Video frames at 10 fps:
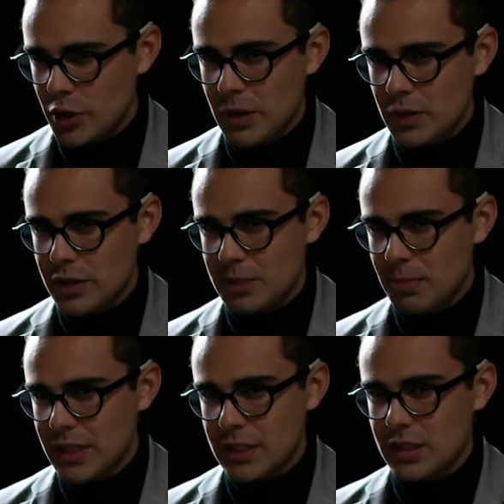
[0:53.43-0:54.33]
about this
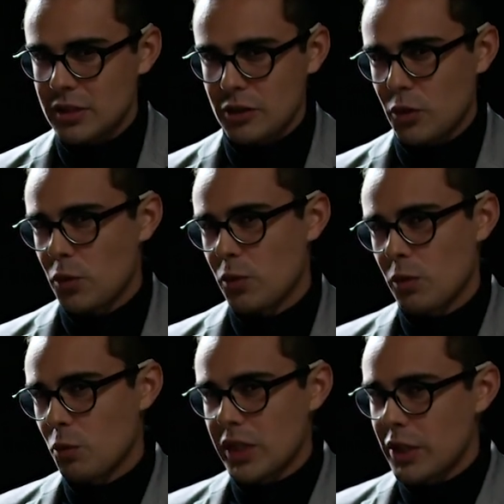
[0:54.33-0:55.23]
piece? You know,
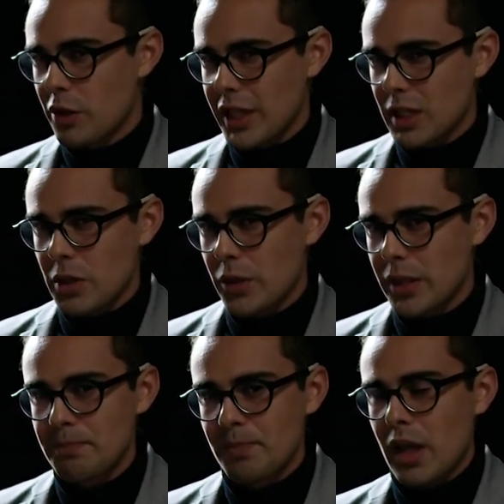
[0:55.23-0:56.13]
what do you think about it?"